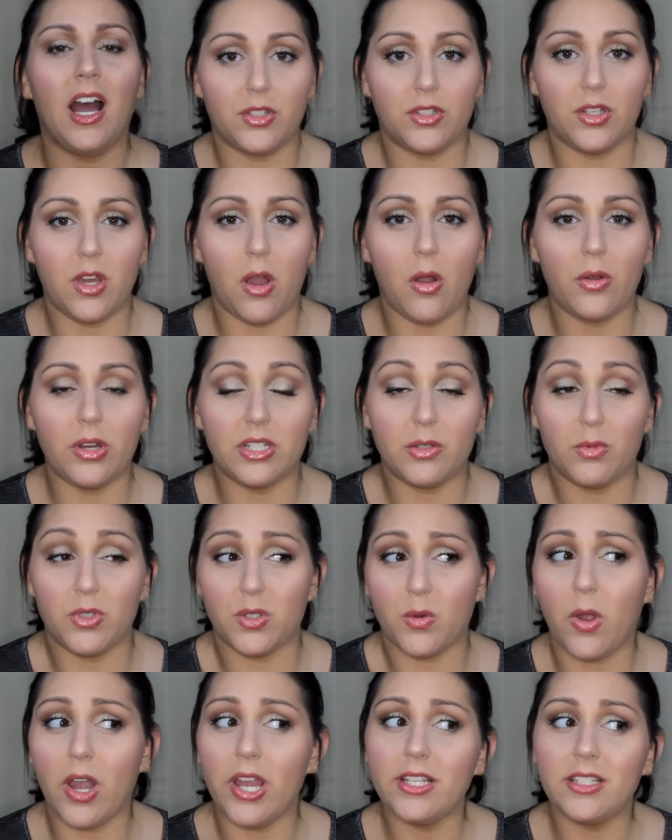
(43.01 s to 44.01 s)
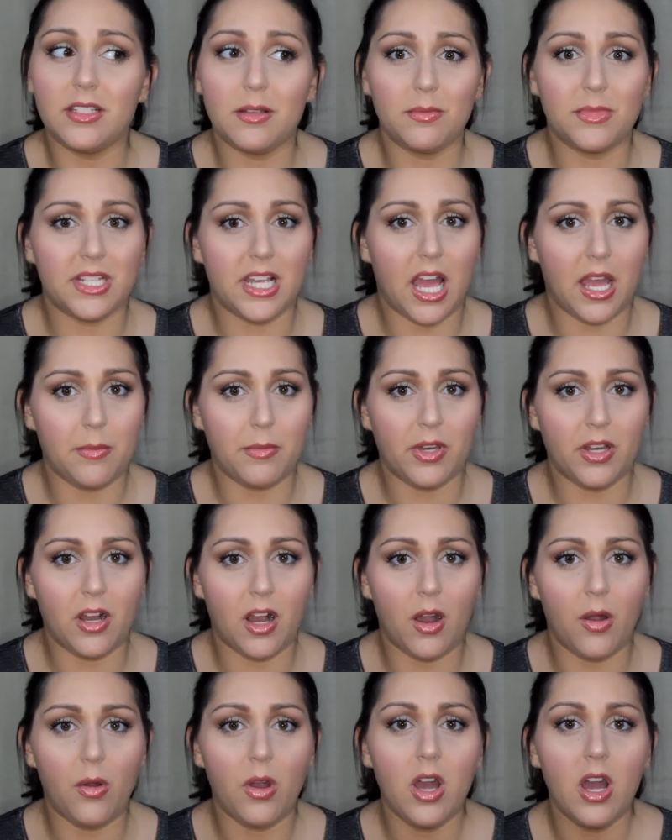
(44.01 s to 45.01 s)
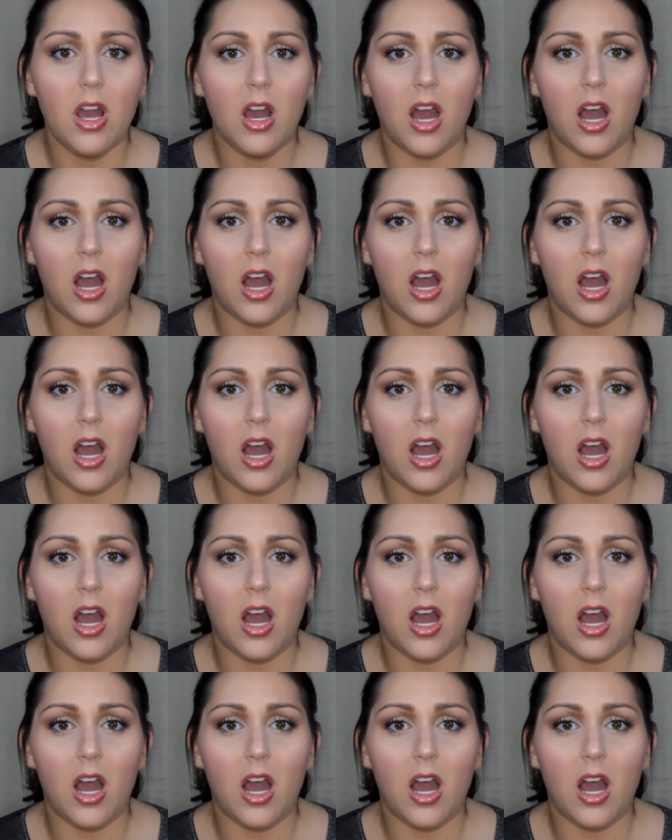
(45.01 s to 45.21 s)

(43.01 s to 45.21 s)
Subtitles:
So it was quite some time ago,